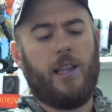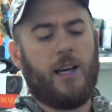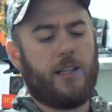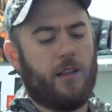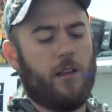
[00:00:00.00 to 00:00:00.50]

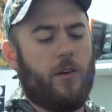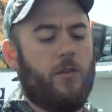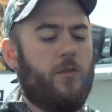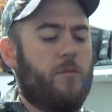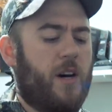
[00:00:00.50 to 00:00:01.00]
like to
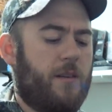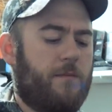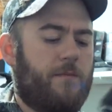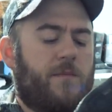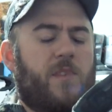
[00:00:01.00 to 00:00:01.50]
load my
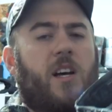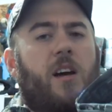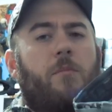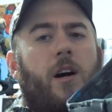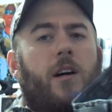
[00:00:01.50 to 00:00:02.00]

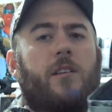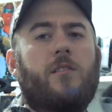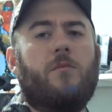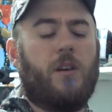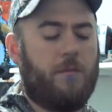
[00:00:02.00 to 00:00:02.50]
side
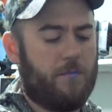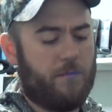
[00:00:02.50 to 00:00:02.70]
pockets on my